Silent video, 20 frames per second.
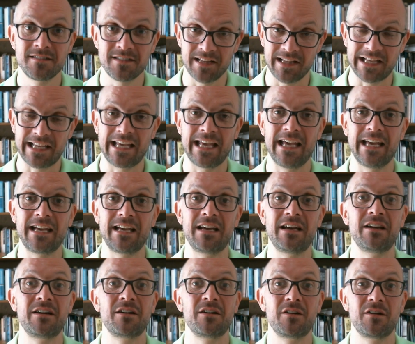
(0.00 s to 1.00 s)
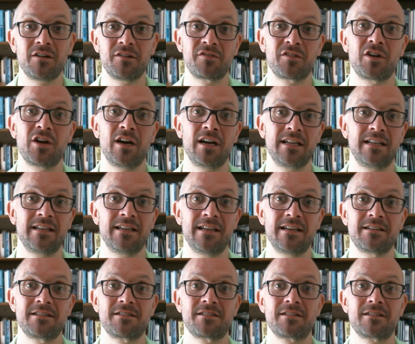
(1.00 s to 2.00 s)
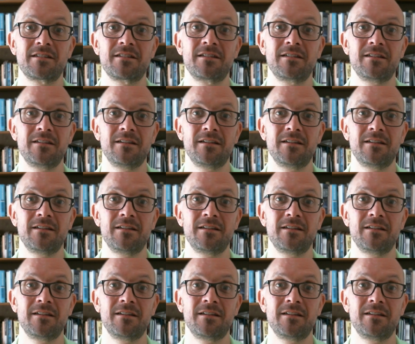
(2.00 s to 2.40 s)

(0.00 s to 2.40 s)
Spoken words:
to the King of Kindness.